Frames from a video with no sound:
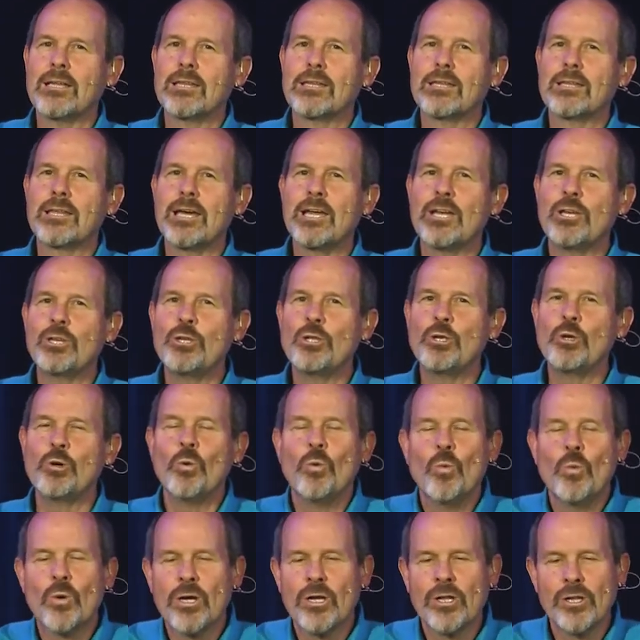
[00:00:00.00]
then you
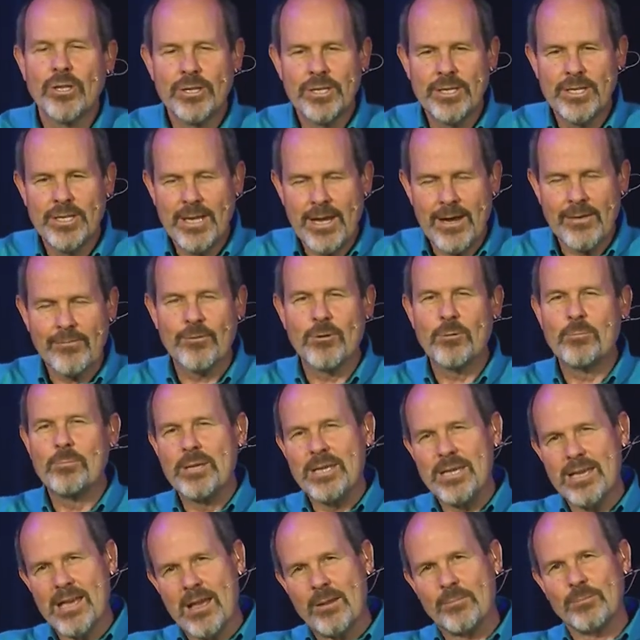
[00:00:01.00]
will never
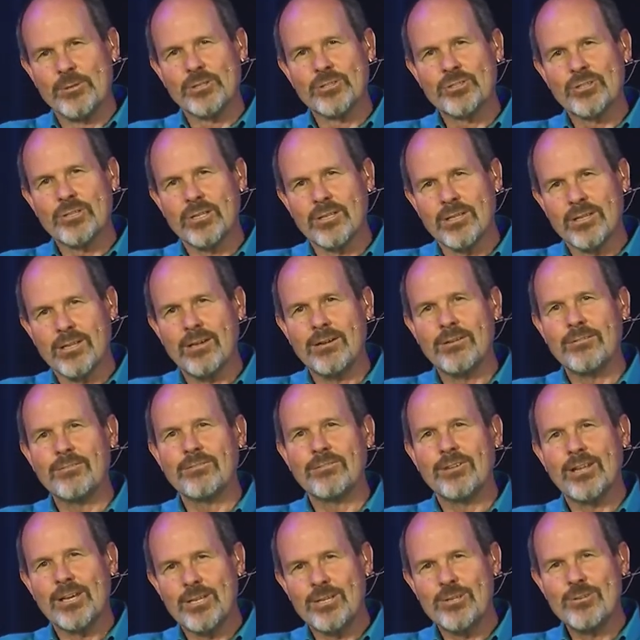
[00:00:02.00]
be able to love
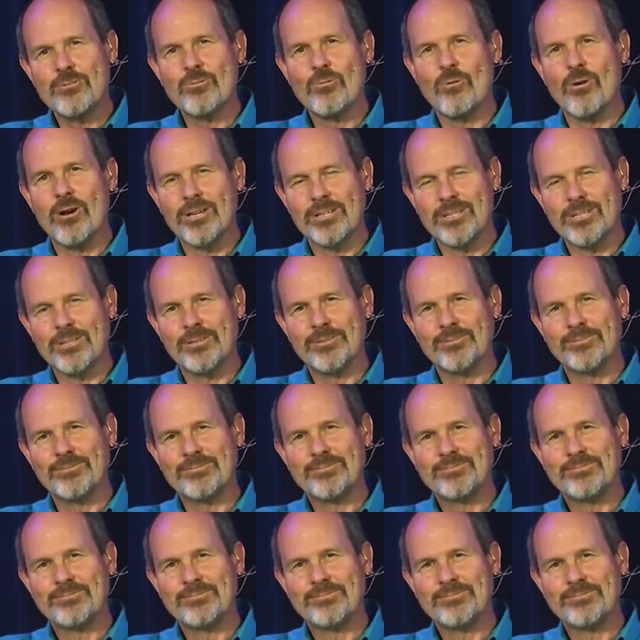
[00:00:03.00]
like you want to.